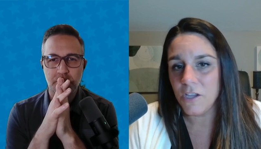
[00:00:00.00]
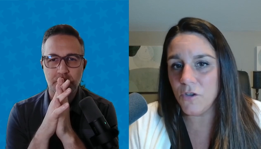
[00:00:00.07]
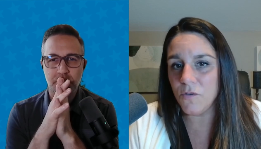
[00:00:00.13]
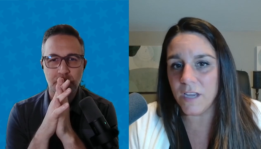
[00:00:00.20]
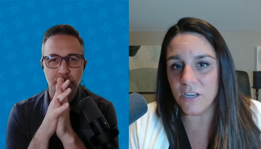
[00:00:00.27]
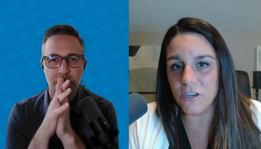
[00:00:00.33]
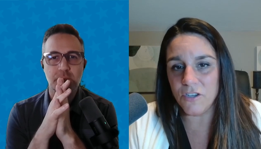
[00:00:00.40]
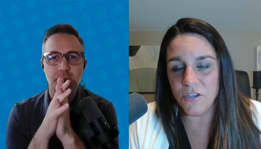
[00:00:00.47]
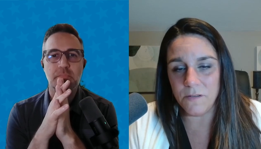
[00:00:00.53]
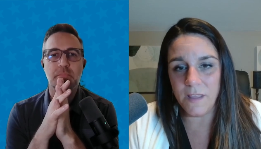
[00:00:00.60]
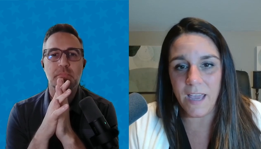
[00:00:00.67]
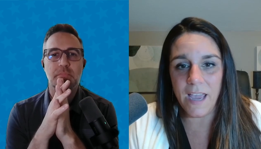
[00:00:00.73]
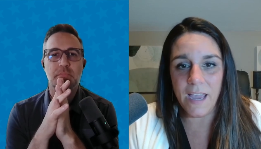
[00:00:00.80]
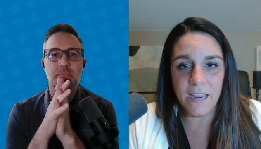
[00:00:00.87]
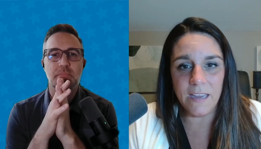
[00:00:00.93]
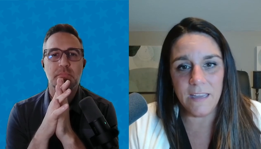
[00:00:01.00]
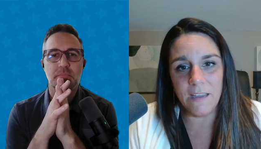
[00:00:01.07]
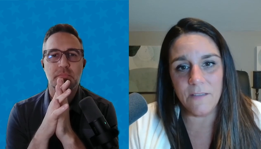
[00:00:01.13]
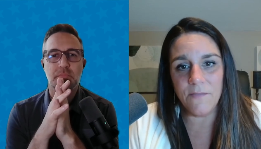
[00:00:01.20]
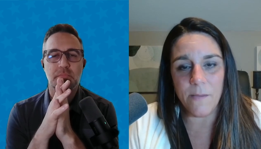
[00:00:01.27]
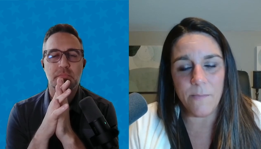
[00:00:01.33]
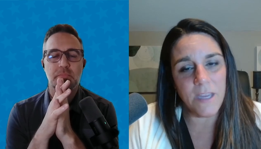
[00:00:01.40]
Speaker 1: You can do that and
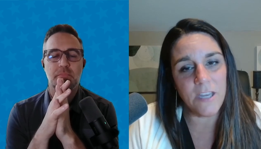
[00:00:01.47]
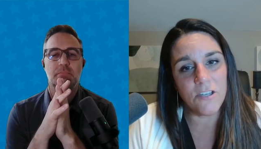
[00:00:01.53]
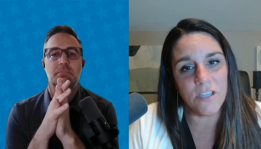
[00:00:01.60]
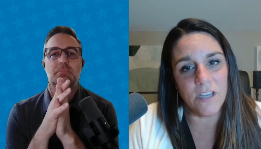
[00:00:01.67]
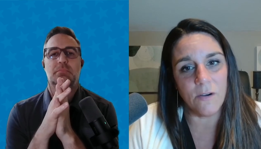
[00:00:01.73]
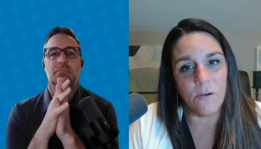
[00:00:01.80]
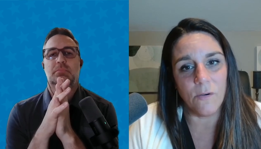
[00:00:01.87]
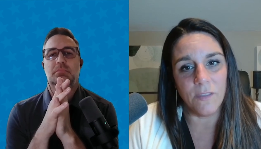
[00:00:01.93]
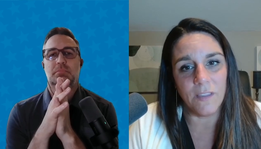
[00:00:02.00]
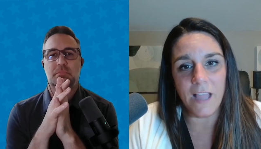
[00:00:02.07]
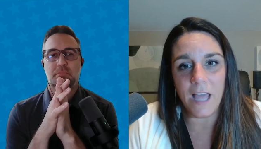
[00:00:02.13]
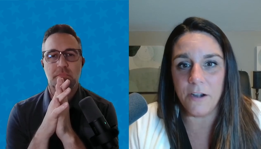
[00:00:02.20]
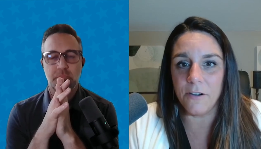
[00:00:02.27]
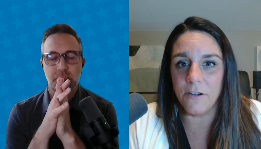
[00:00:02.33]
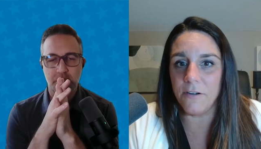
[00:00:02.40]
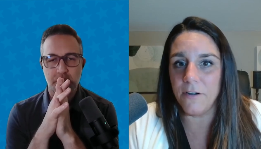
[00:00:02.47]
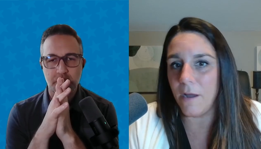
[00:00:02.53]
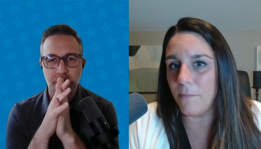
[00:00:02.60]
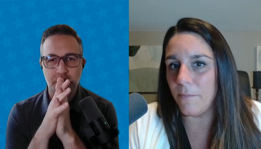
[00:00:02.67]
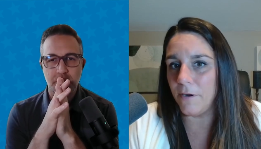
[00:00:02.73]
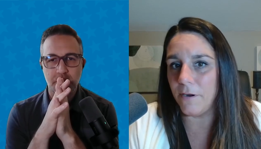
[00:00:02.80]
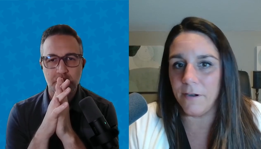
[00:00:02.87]
give them each their own letter,
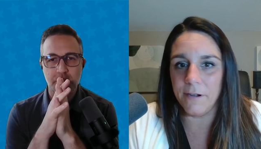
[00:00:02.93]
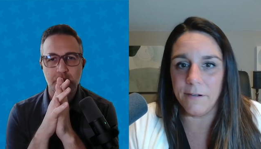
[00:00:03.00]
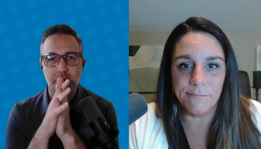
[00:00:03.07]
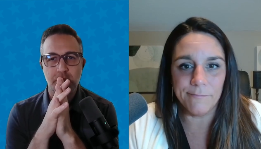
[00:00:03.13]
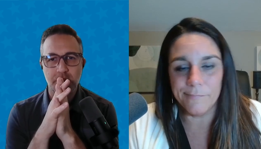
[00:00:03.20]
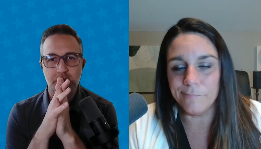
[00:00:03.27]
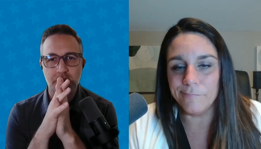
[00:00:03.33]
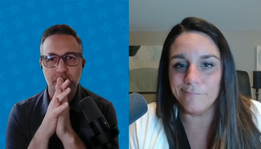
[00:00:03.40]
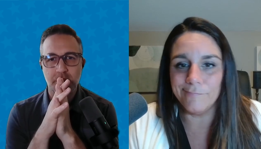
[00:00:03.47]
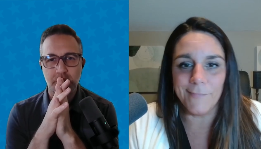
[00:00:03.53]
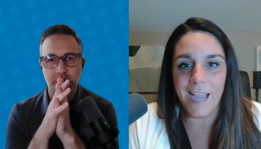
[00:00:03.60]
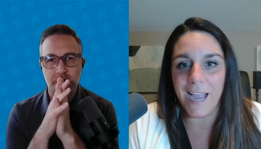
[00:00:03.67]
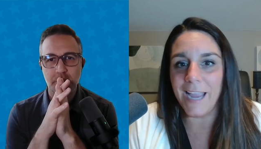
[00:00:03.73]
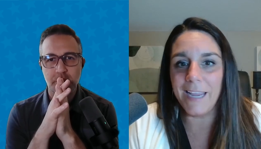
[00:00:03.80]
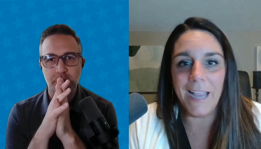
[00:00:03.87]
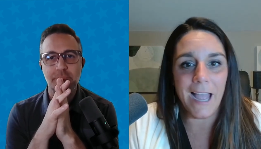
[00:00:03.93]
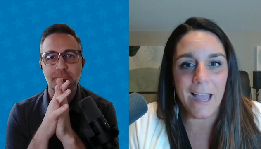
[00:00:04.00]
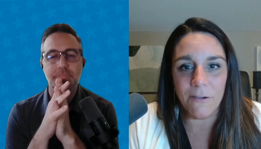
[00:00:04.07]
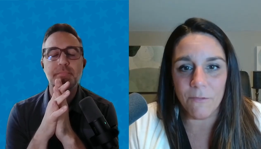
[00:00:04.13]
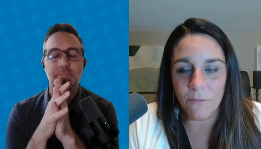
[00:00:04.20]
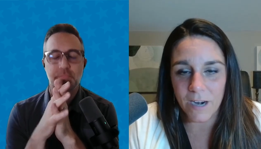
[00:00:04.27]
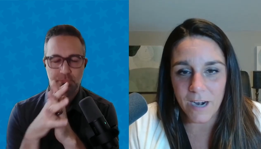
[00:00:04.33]
number,
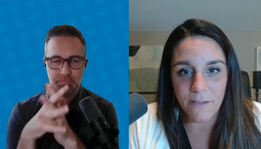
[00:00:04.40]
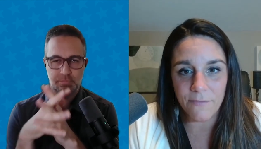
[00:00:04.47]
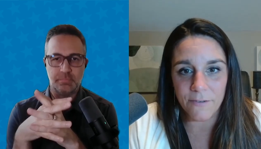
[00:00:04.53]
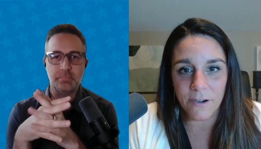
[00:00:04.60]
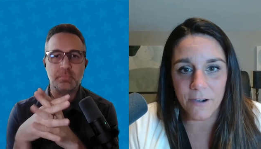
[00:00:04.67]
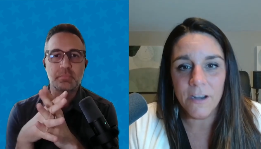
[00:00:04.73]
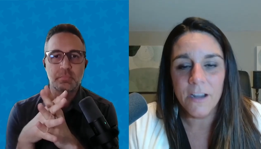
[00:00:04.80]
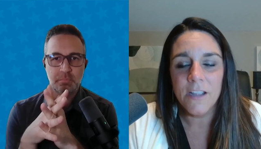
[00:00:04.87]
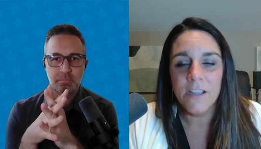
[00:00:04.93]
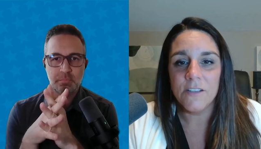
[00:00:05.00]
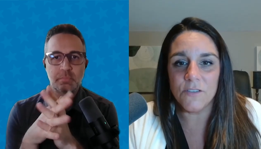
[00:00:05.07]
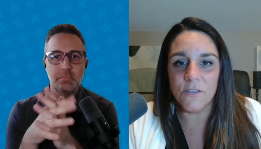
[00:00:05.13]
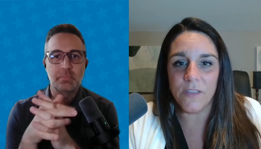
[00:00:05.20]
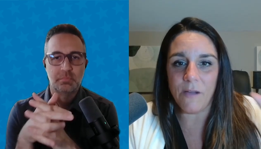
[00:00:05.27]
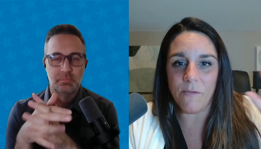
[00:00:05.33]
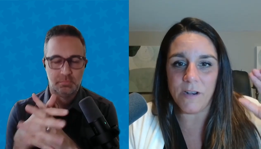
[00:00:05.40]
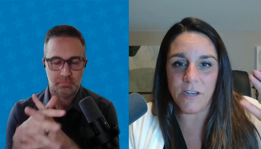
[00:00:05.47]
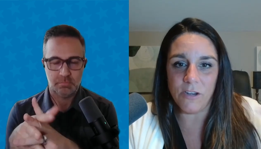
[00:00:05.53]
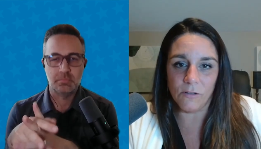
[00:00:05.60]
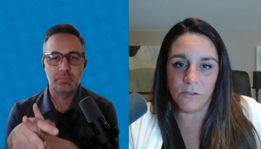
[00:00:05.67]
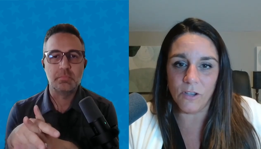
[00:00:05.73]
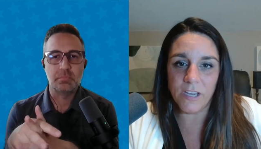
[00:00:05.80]
icon, whatever, so that when
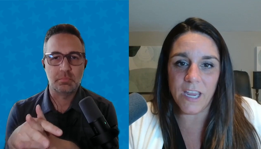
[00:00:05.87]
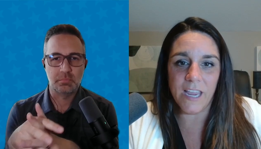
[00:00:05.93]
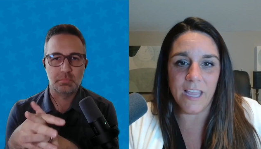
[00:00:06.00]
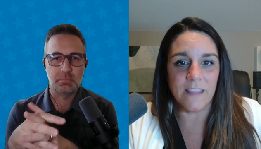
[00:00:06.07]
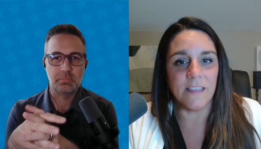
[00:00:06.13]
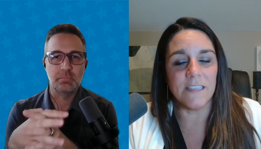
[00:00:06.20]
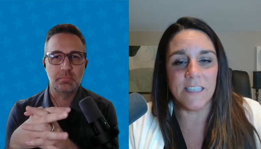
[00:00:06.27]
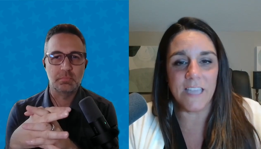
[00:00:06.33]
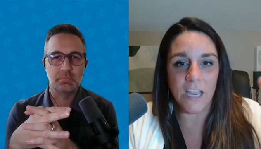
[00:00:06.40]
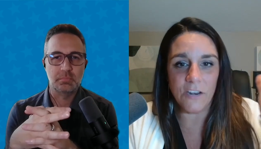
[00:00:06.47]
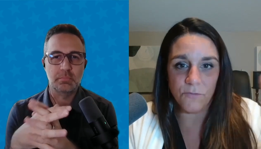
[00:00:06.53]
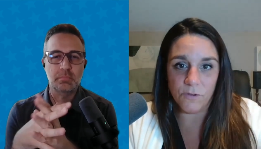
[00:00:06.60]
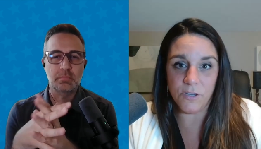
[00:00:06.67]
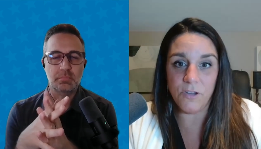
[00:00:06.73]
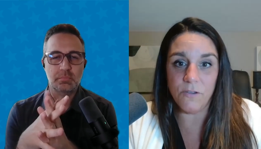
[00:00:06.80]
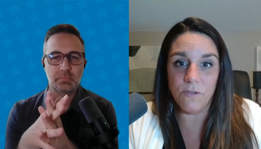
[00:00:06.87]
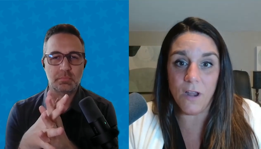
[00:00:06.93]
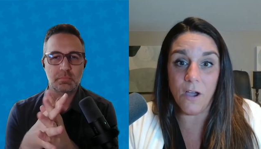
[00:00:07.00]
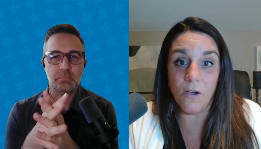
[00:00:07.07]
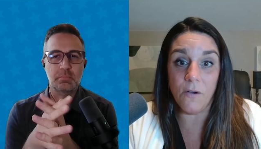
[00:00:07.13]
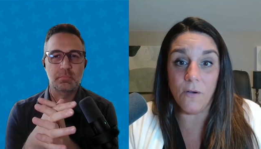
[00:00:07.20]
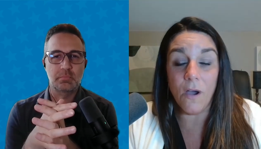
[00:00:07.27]
you're looking at the schedule, you
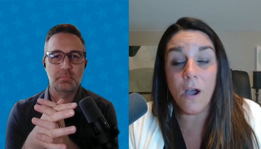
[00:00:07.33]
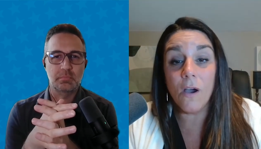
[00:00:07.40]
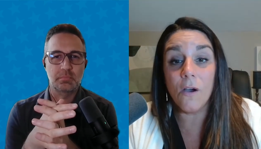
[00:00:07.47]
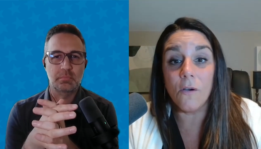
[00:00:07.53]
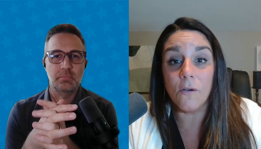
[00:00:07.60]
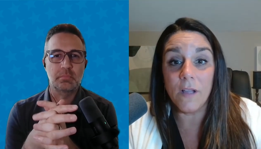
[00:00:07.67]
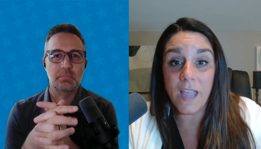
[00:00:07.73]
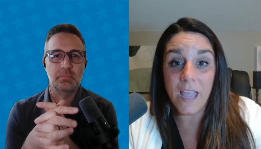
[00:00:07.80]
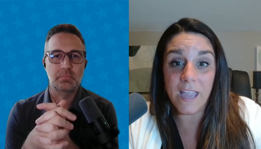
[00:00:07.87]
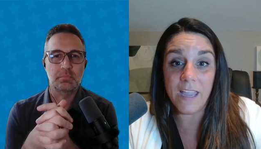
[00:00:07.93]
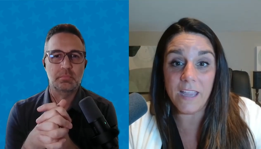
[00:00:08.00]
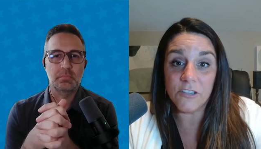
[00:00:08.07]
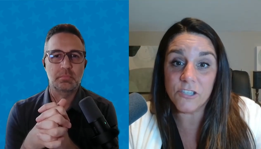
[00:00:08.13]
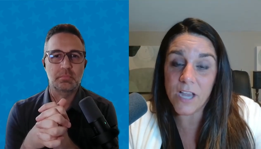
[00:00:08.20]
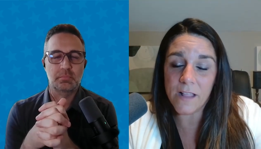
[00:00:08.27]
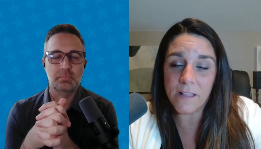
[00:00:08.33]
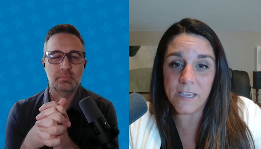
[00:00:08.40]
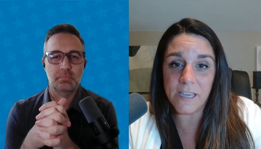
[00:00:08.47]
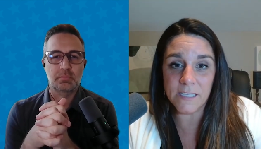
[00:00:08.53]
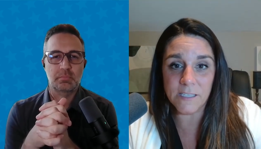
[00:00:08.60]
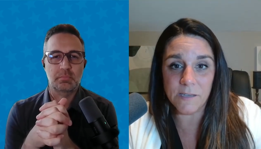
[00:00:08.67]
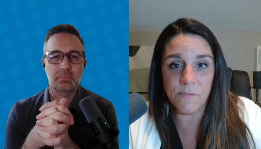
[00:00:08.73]
know, oh, hey,
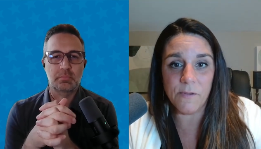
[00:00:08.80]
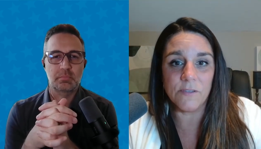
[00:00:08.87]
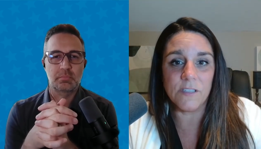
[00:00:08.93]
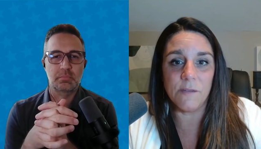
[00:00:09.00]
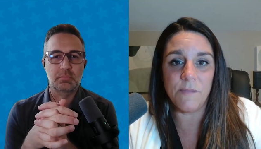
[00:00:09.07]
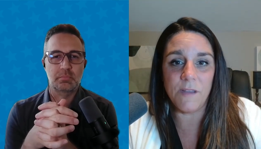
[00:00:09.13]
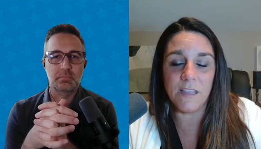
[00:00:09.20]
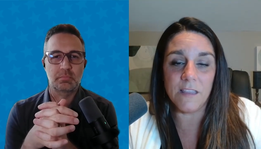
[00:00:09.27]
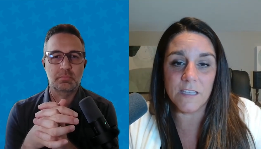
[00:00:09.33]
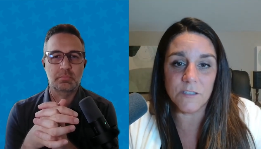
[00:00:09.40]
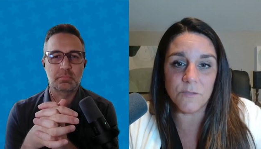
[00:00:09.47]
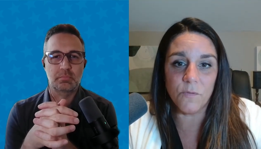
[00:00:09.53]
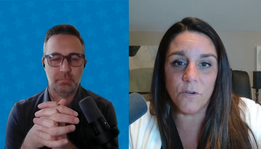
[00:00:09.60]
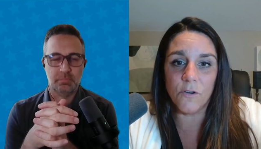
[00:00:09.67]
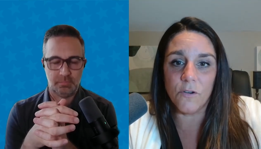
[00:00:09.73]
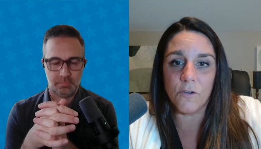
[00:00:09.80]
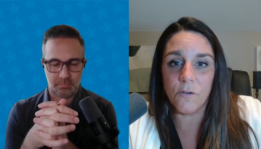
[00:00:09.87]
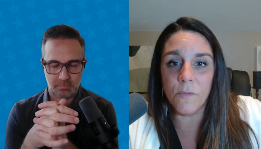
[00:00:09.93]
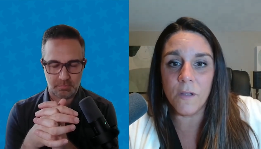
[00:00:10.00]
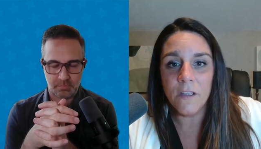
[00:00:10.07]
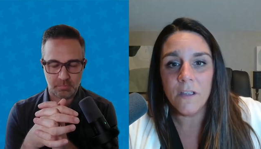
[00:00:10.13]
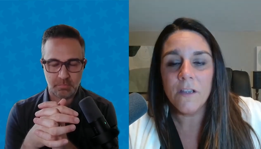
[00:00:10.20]
Shelly is supposed to be in this
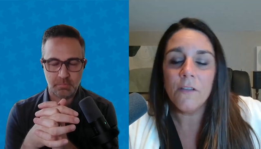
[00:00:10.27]
room